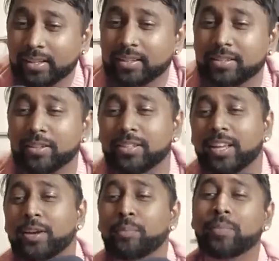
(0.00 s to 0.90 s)
This looks
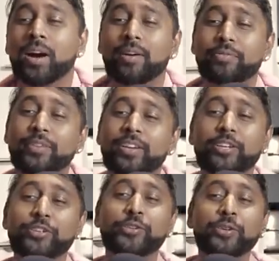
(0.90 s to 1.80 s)
like a mafia
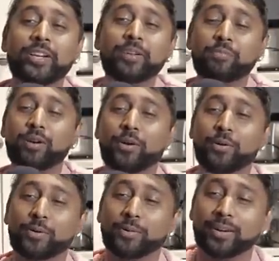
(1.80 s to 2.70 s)
shooting,
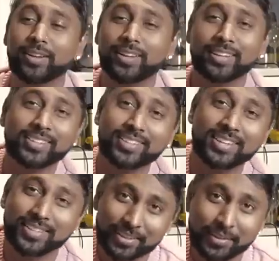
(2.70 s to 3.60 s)
bro. This
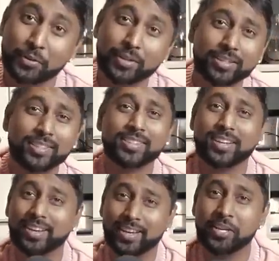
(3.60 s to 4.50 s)
looks
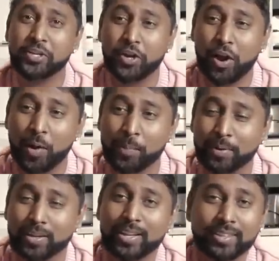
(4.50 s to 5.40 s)
like a hit job.
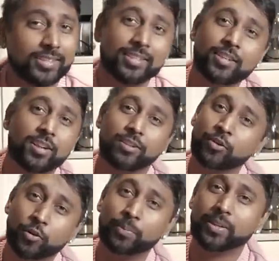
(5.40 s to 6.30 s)
This is not a
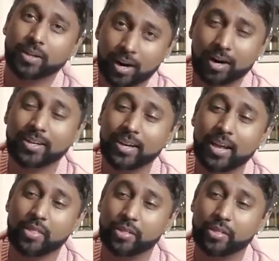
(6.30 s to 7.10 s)
normal car death.